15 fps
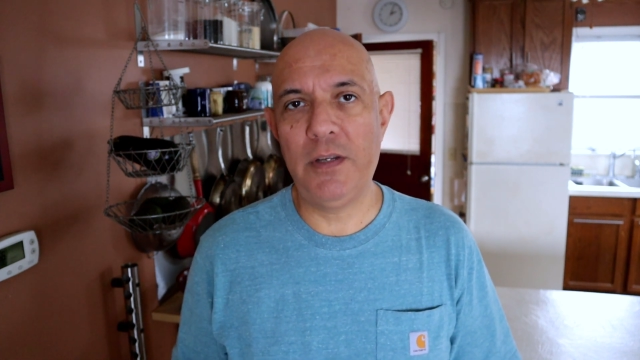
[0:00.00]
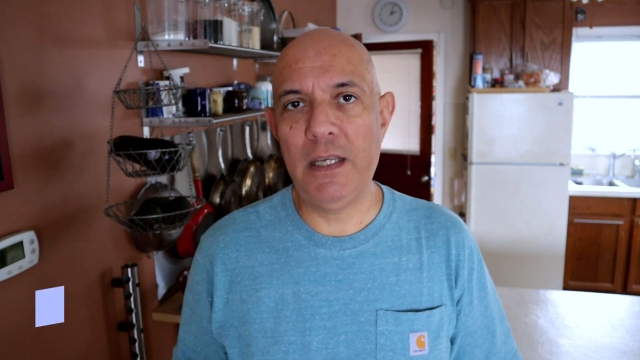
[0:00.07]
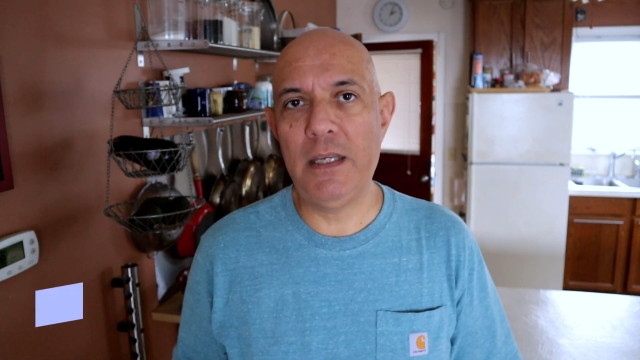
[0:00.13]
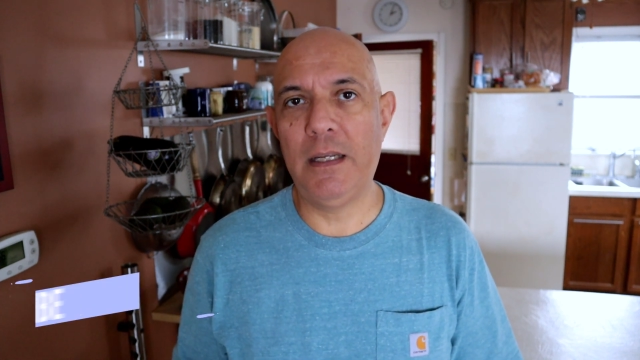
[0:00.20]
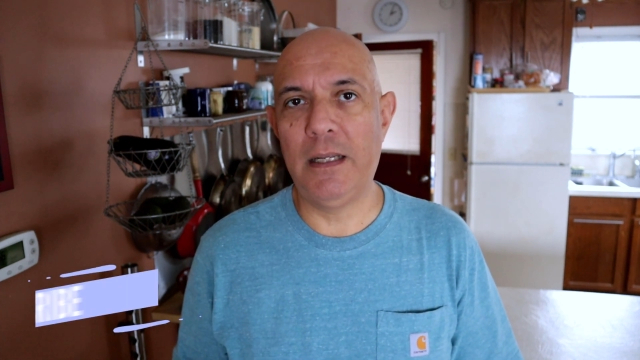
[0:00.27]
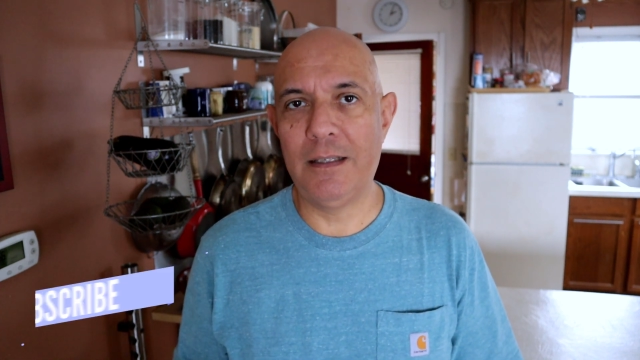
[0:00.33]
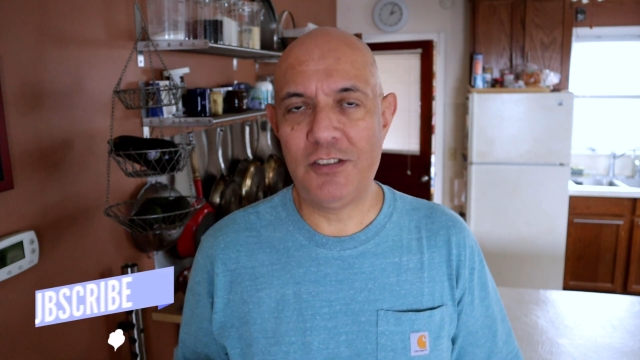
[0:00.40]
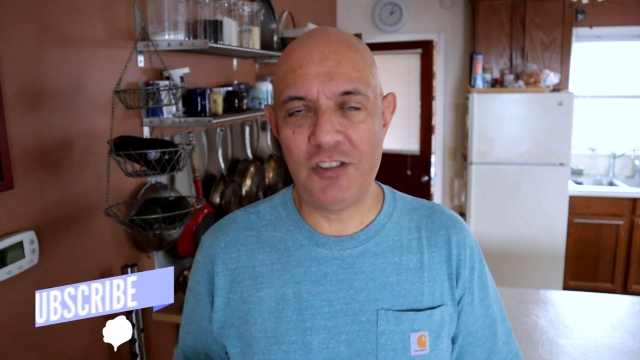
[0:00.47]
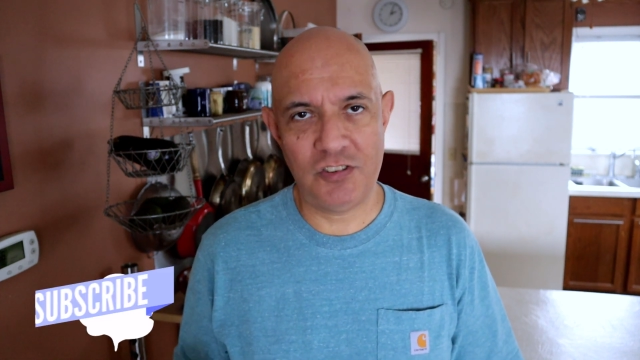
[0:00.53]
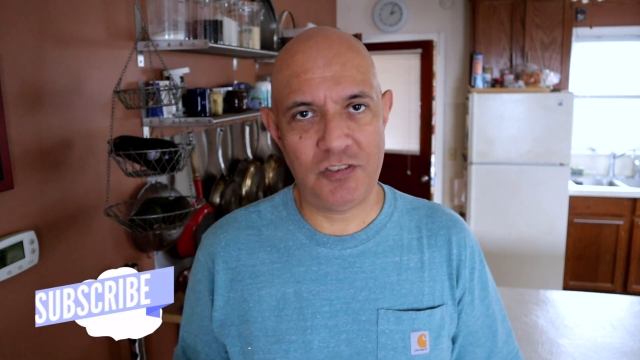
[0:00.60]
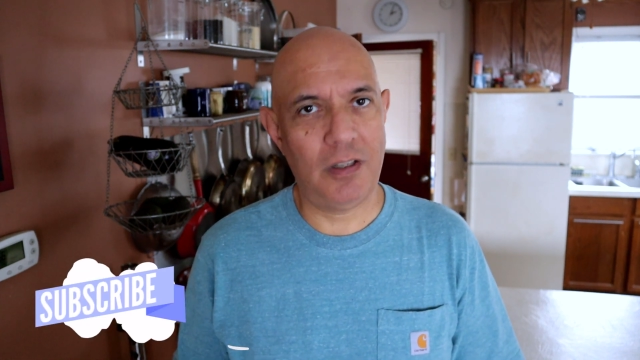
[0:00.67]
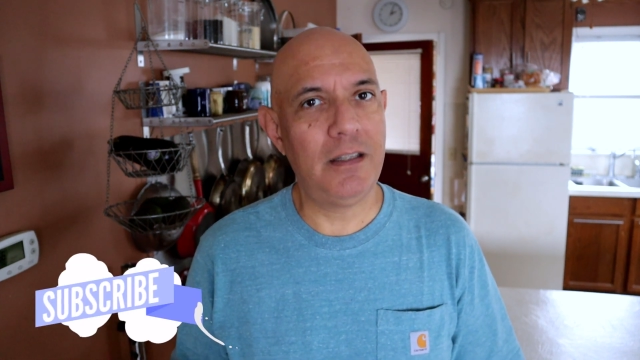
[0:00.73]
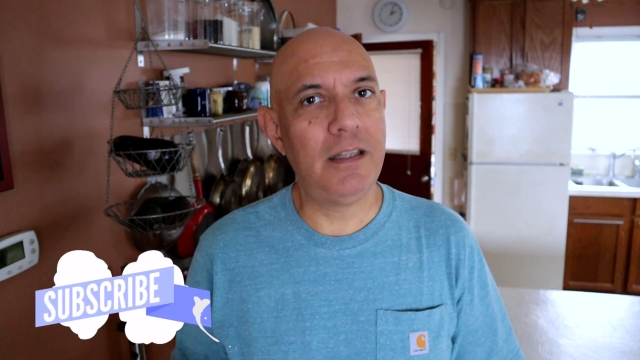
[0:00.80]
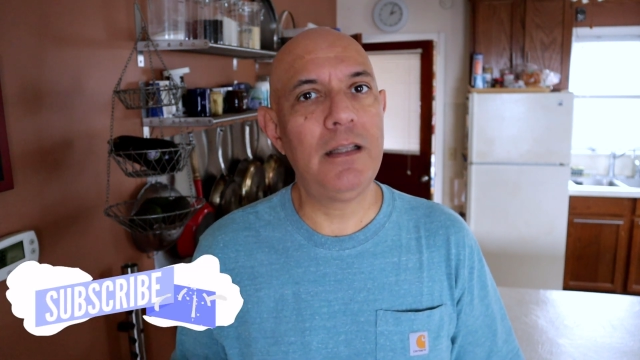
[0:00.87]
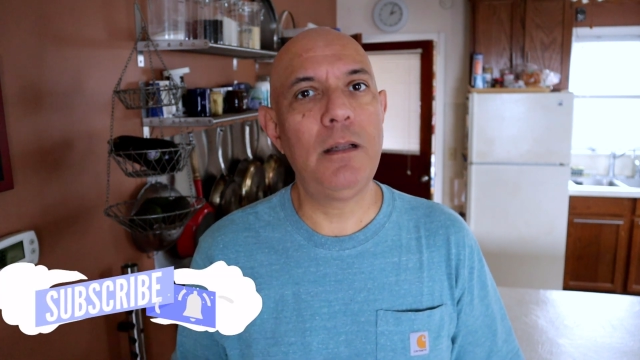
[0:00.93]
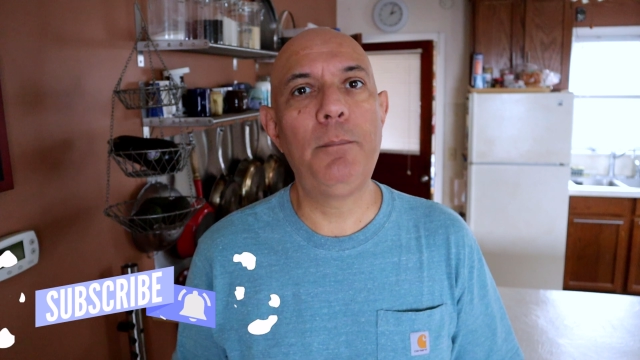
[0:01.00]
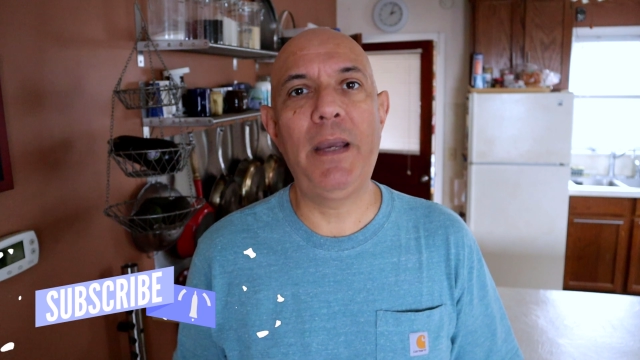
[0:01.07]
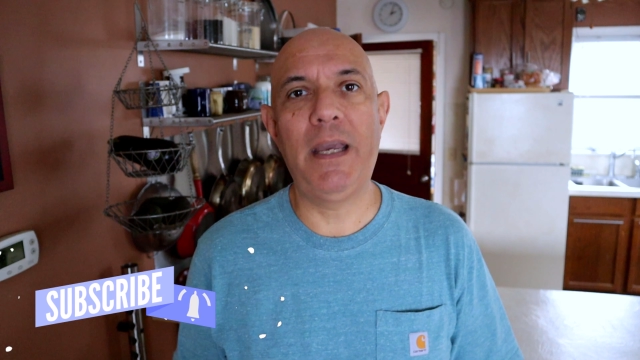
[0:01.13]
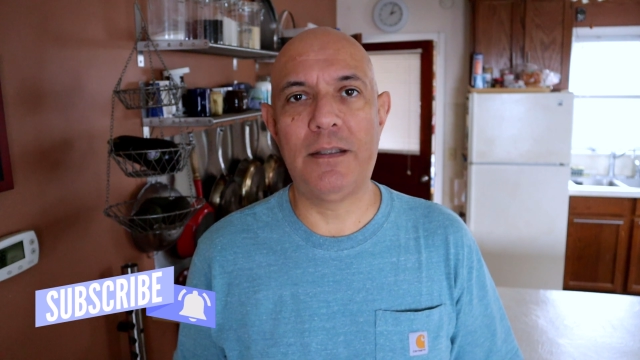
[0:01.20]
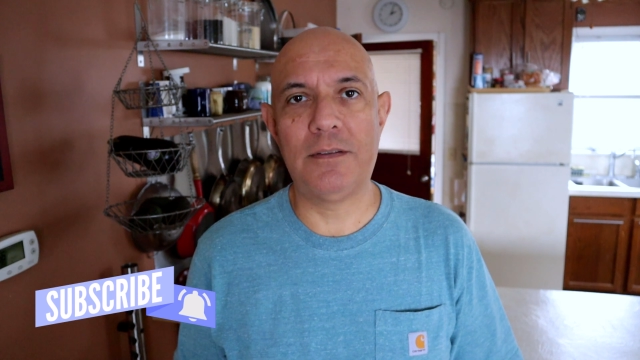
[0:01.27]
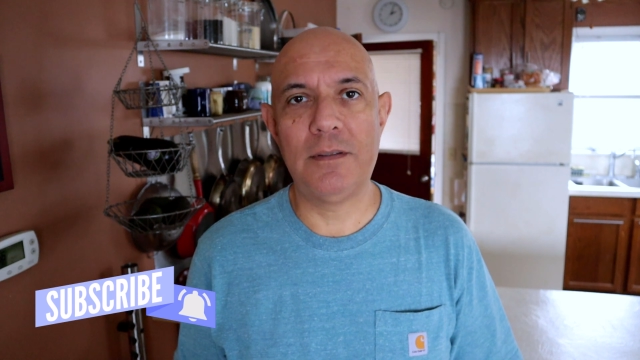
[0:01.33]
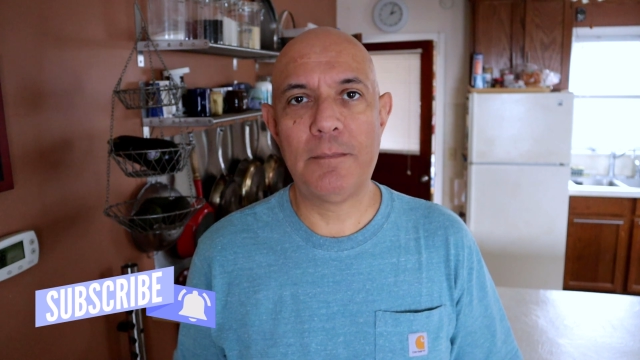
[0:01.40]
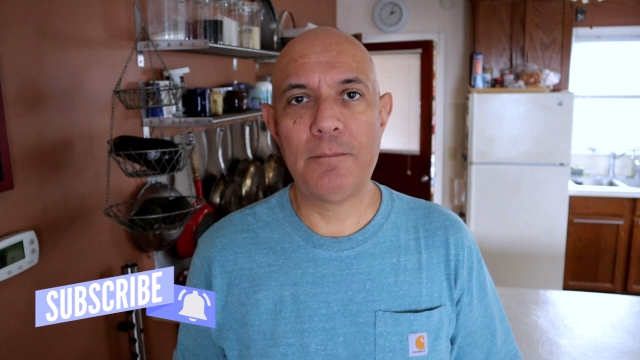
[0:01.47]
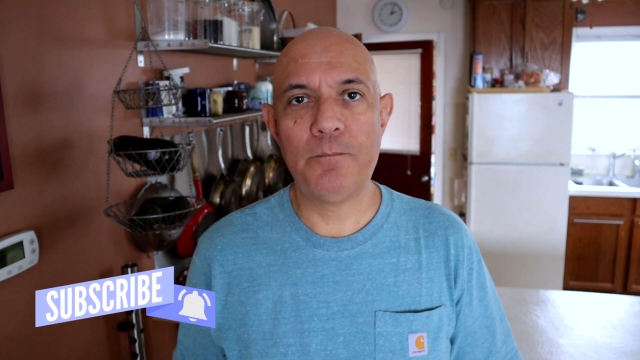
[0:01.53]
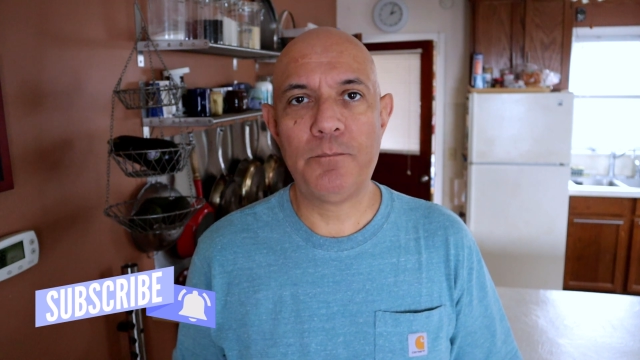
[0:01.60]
eating, just a little bit.